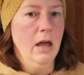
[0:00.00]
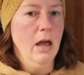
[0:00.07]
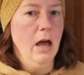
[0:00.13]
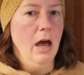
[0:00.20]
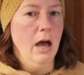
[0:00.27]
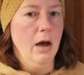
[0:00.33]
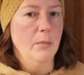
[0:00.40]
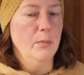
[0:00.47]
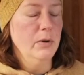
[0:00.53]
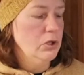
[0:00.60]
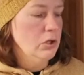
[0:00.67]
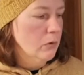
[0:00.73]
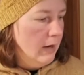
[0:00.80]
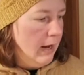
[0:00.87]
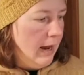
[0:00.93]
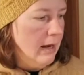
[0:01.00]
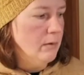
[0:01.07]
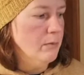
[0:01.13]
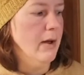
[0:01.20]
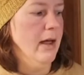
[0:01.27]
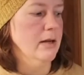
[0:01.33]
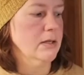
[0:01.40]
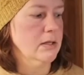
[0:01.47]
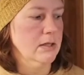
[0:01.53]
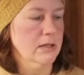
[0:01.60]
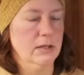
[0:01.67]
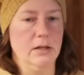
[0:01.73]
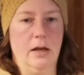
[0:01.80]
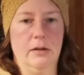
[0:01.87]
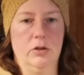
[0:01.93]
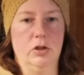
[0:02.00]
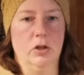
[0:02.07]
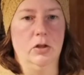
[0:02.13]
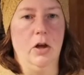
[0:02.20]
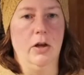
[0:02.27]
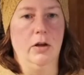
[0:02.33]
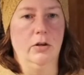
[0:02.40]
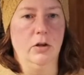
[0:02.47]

but you can pass this knowledge along.